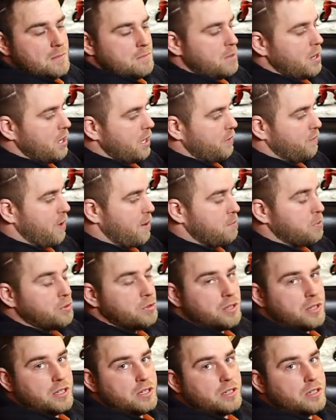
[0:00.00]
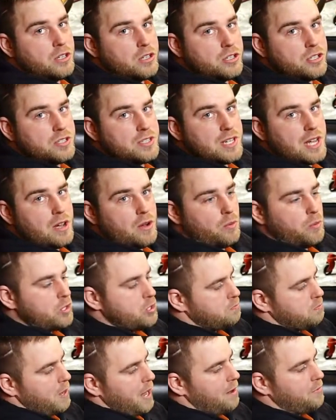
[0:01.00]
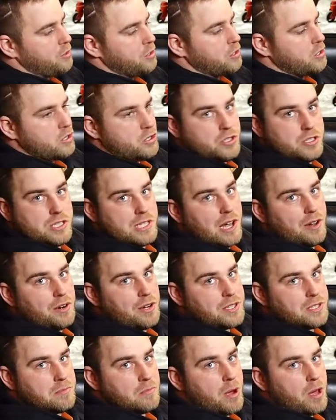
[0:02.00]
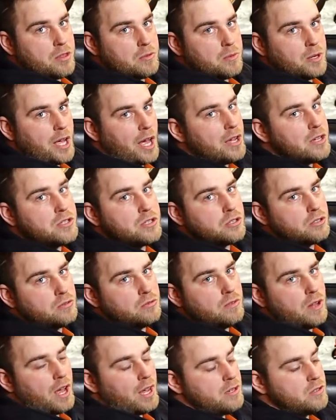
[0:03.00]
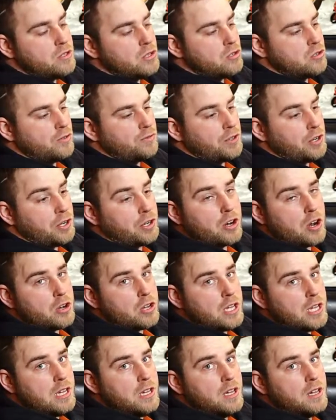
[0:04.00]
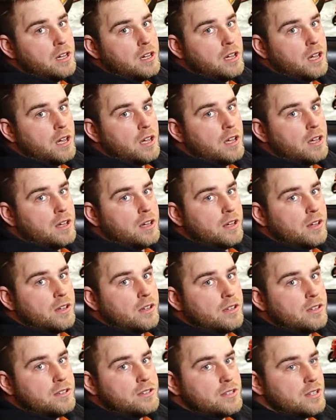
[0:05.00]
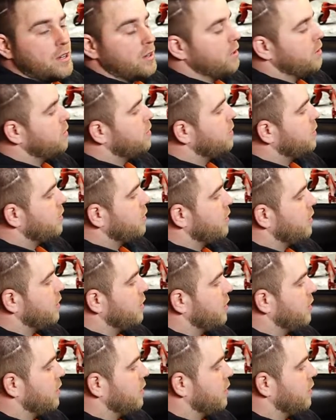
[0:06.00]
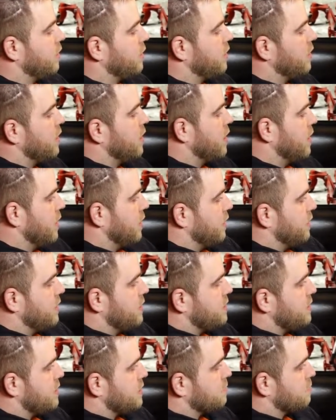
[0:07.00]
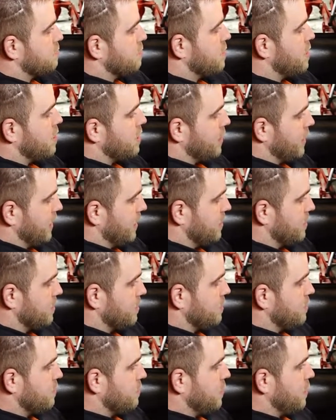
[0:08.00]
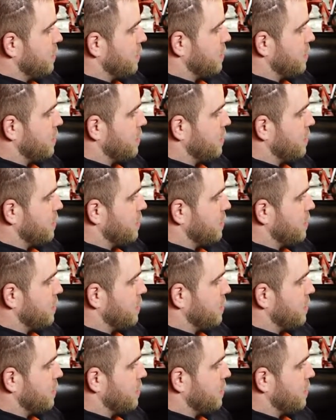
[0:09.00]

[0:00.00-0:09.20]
But if I pull the cushions out, which having the cushions out doesn't bother me. I used to drift in a Kirky. So, this is money, dude.